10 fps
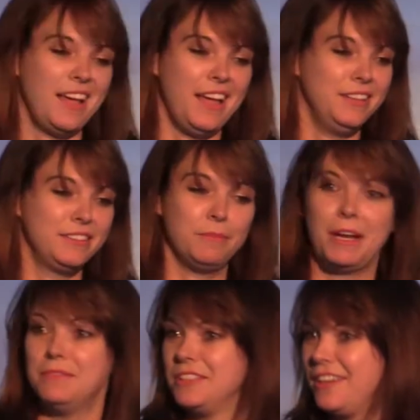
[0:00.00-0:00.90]
and
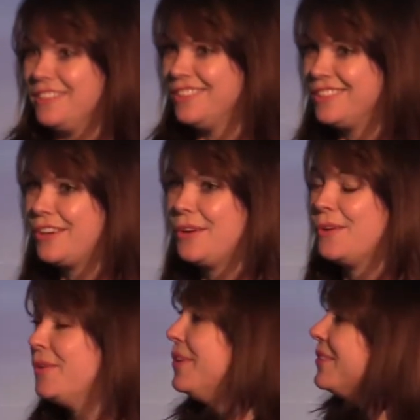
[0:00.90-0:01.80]
sometimes it doesn't,
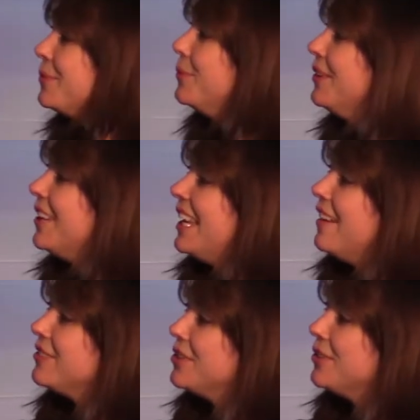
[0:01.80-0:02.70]
so we really
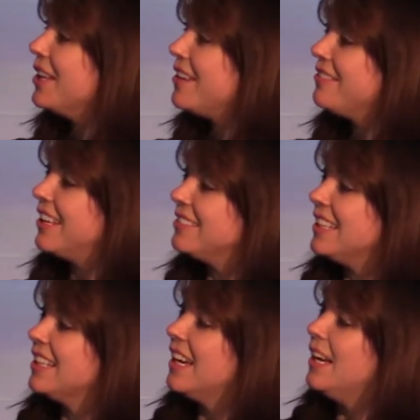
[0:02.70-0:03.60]
have to do a lot of
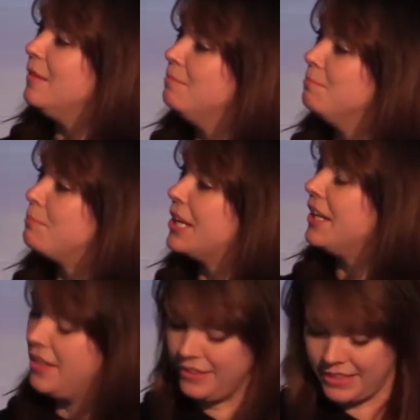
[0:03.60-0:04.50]
testing. Um,
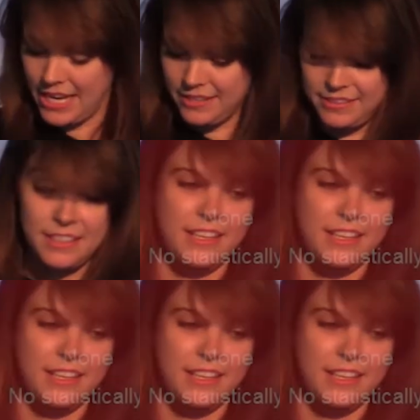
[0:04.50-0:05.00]
but in this case,